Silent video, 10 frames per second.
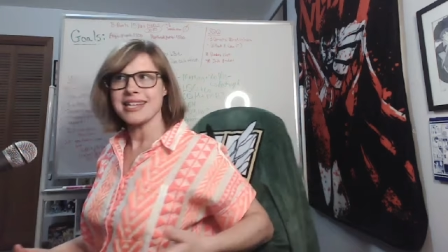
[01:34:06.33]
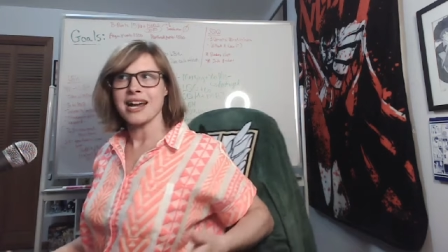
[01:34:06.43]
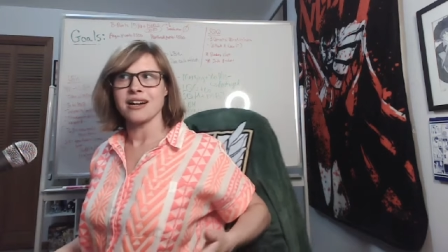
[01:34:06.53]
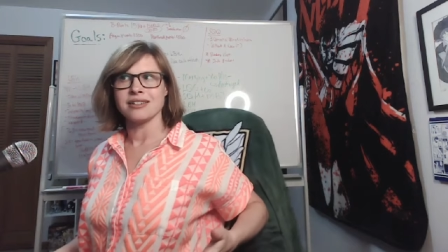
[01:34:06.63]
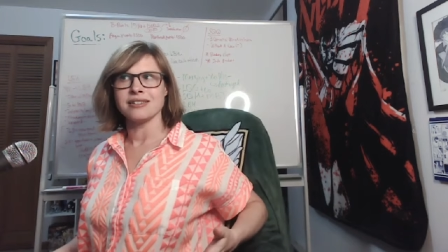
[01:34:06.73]

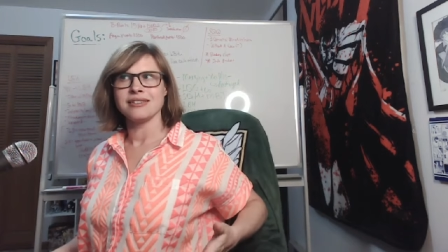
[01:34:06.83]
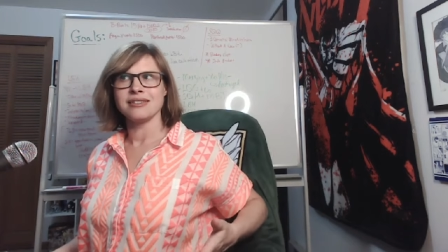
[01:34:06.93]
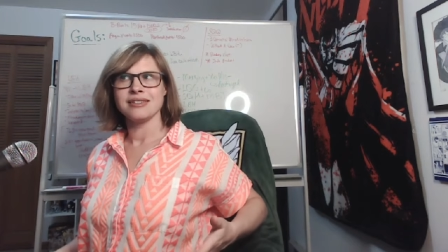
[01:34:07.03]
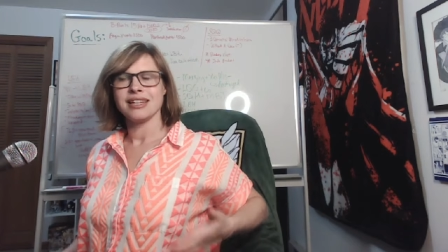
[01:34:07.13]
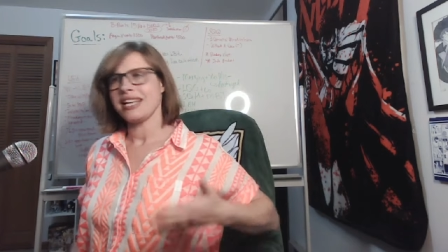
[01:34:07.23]
there.
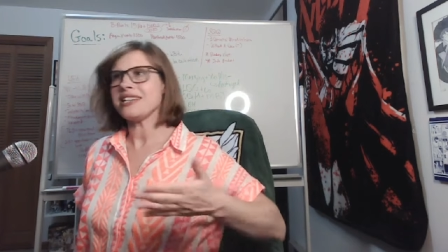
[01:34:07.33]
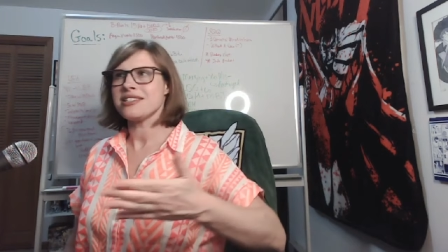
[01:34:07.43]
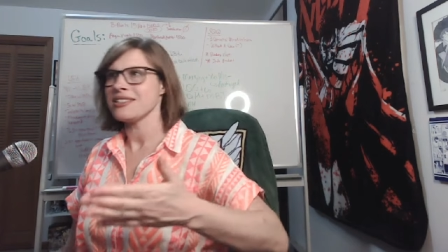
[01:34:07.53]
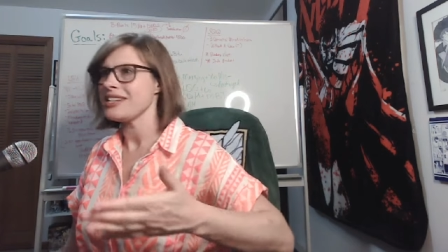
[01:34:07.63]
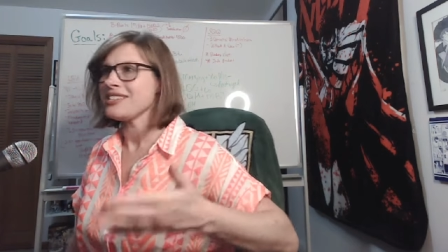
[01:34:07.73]

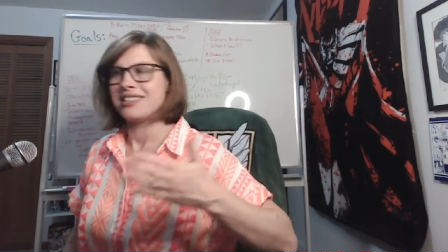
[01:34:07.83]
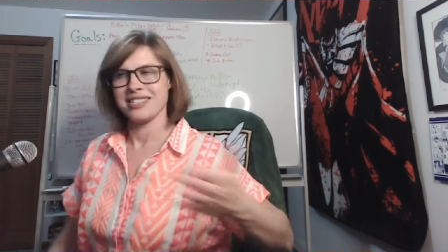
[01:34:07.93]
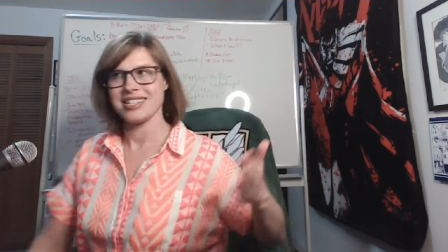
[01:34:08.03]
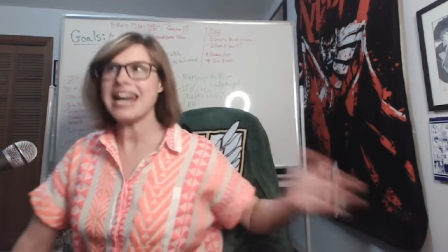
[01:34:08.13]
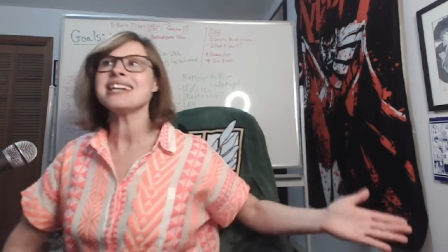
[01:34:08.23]
He's he's
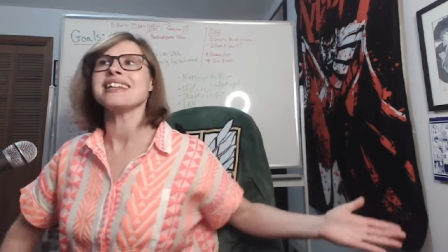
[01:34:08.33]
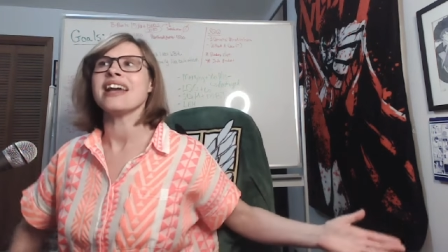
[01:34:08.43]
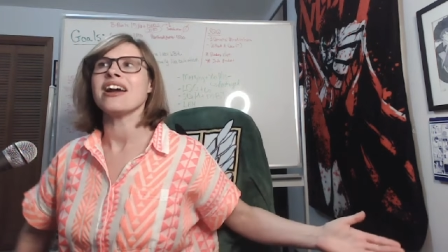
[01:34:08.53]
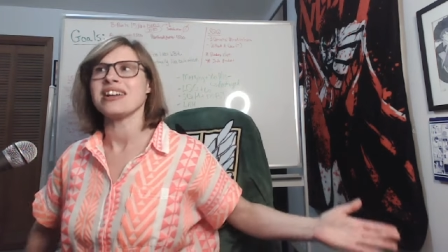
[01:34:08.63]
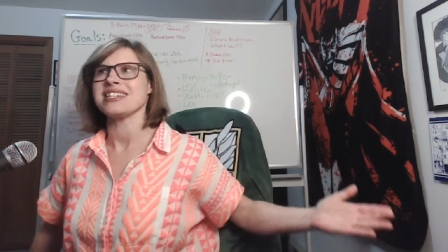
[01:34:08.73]
standing
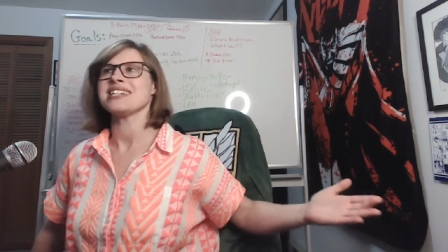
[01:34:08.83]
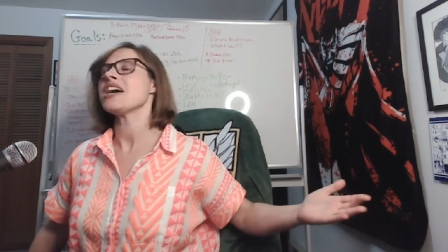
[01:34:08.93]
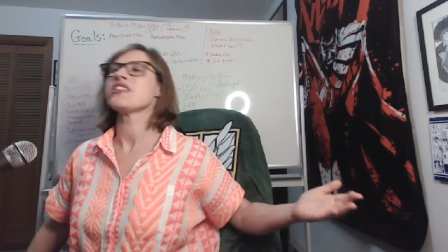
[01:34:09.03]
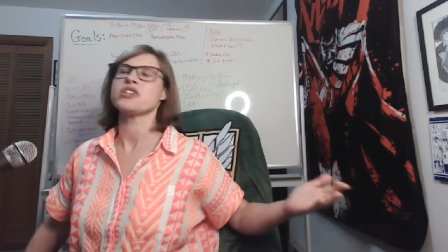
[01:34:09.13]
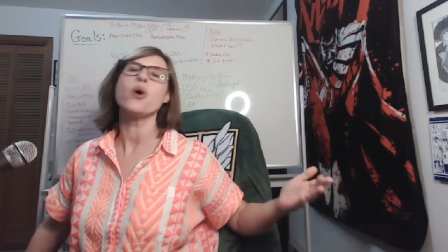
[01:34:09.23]
there as they
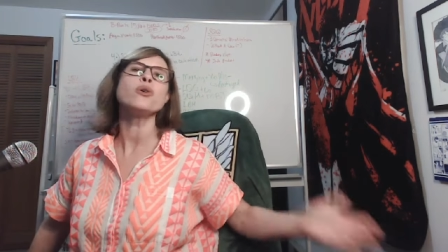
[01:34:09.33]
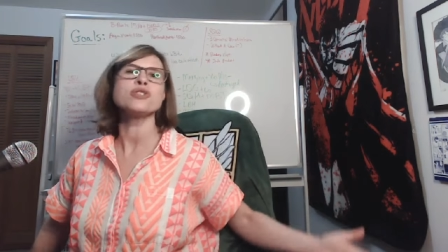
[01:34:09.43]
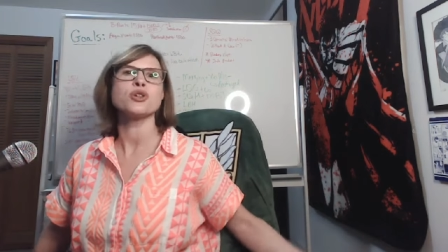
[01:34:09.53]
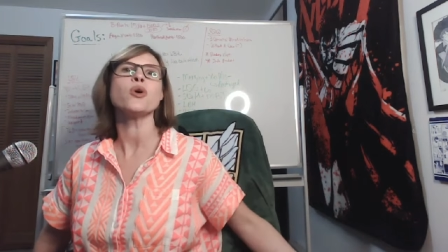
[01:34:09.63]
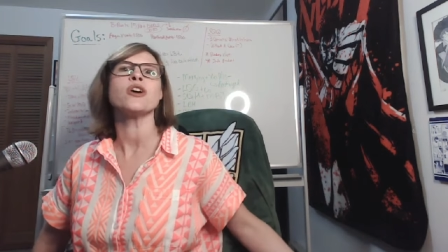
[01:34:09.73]
tell this whole
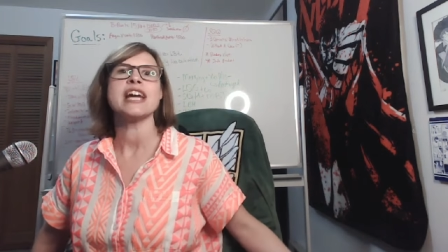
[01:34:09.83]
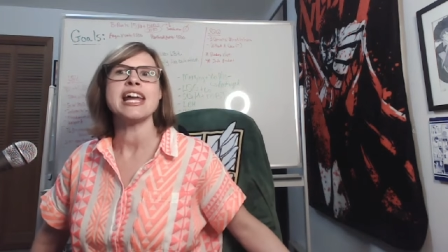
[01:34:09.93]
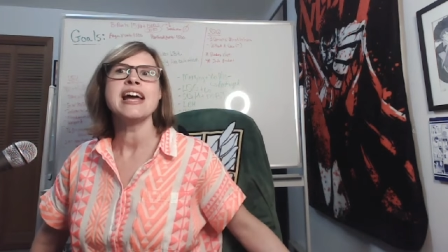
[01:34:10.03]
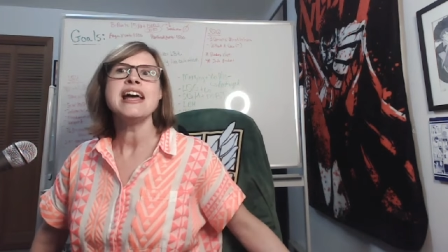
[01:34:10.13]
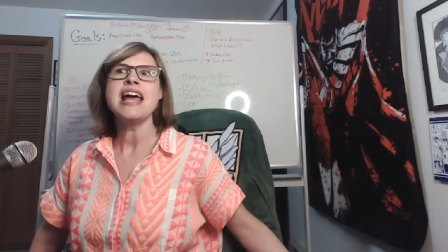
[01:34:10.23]
story